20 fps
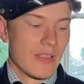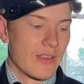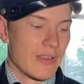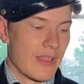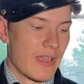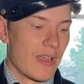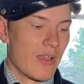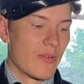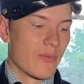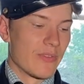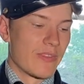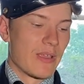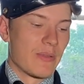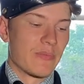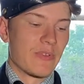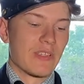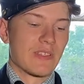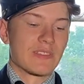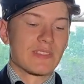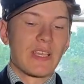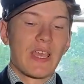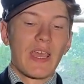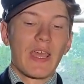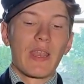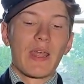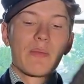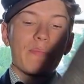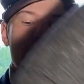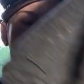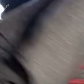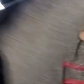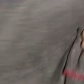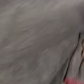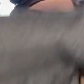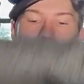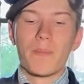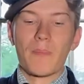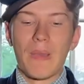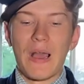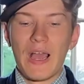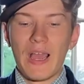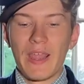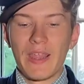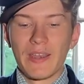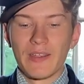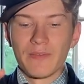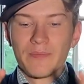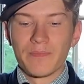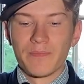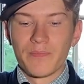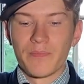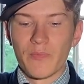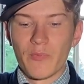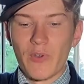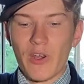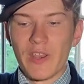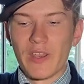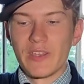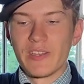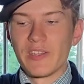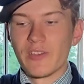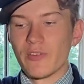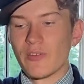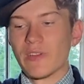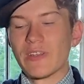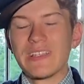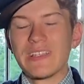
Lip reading: Now, with that being said, I put mine right here.